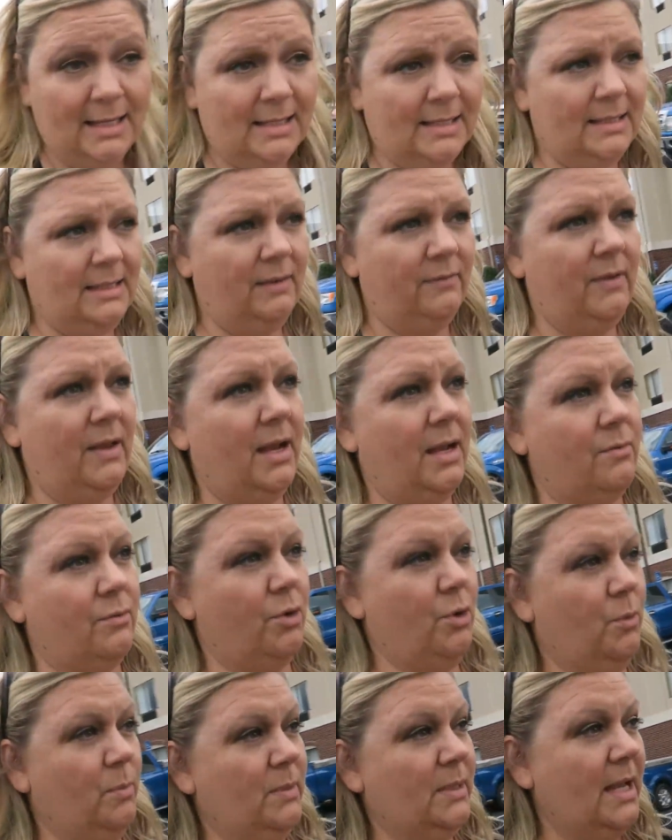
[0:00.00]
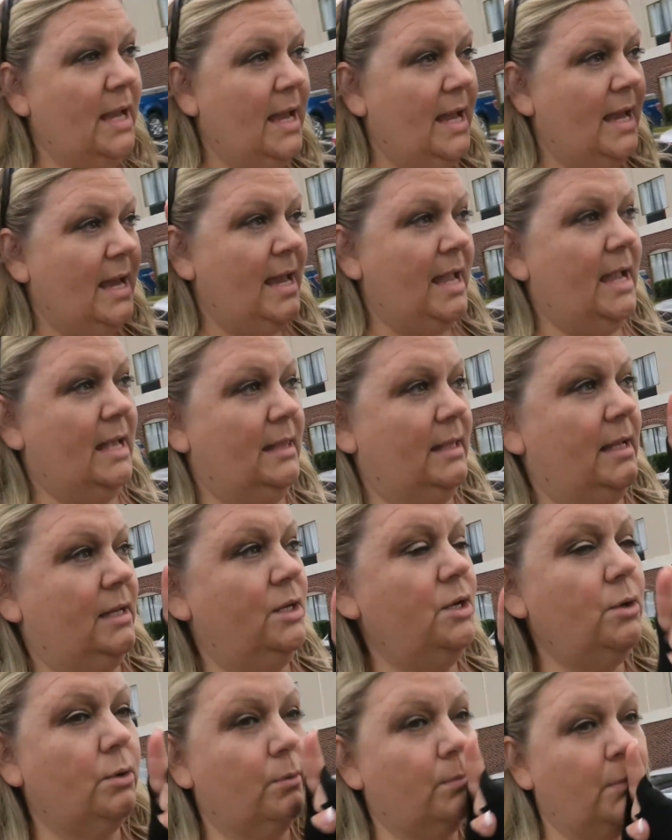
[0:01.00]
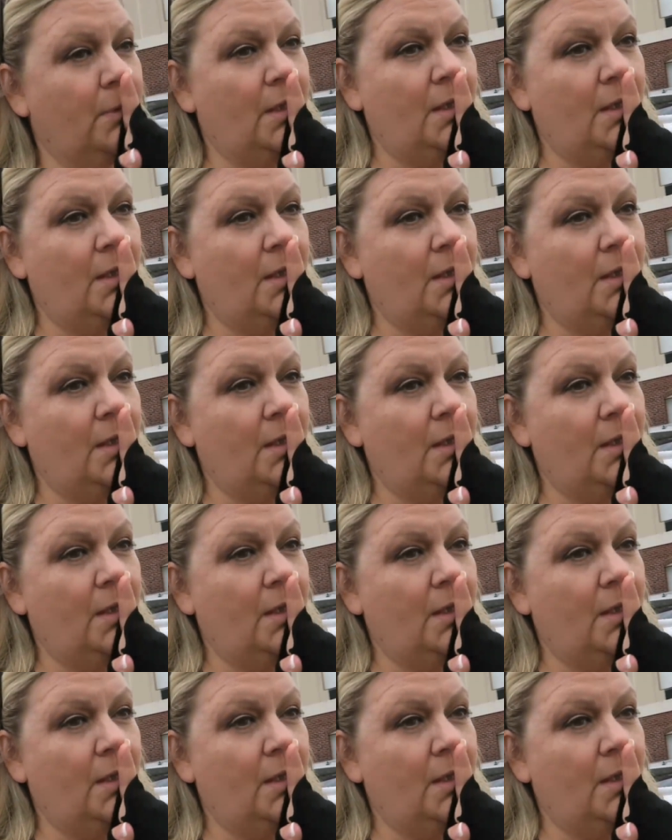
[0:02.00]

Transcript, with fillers: Inn to see if they had rooms, and they do.